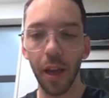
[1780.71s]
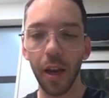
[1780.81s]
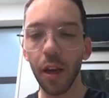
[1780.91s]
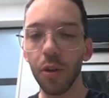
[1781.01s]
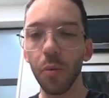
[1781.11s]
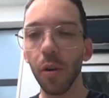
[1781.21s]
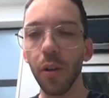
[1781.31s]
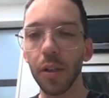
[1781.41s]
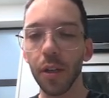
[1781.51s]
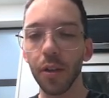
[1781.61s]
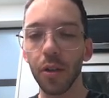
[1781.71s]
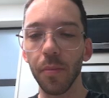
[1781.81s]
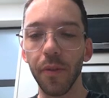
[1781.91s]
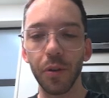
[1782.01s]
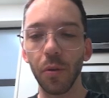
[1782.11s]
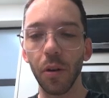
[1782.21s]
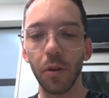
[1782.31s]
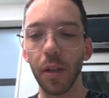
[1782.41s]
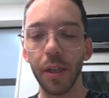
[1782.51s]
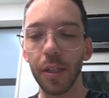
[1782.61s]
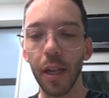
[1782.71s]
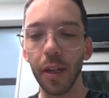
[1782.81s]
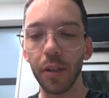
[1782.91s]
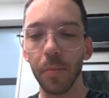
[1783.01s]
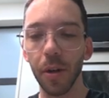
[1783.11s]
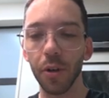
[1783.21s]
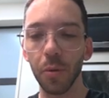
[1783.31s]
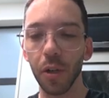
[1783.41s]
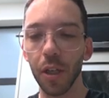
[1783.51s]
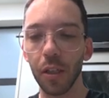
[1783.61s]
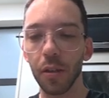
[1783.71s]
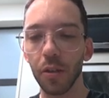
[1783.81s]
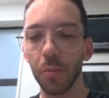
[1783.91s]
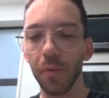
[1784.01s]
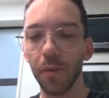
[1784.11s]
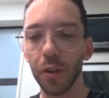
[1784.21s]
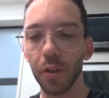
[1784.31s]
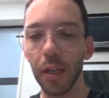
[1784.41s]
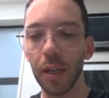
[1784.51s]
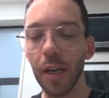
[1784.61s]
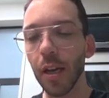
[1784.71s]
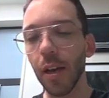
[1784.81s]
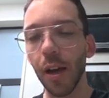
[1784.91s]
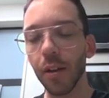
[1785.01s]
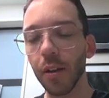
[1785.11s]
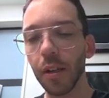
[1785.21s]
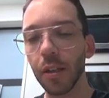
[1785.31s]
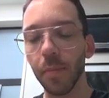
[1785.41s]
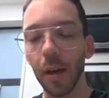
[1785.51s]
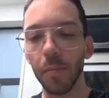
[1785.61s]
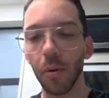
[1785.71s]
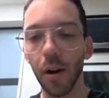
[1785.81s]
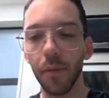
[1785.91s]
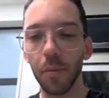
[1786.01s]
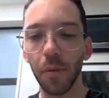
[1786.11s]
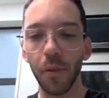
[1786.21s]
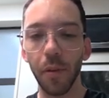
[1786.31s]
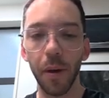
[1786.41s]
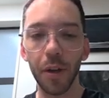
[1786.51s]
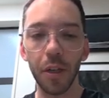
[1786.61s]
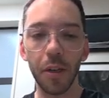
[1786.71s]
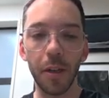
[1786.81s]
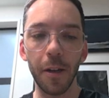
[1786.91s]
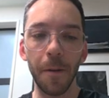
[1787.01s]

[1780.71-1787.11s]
And I do all of this under superficial local anesthetics. So my nurse will inject it superficially under these to make it more comfortable for the patient.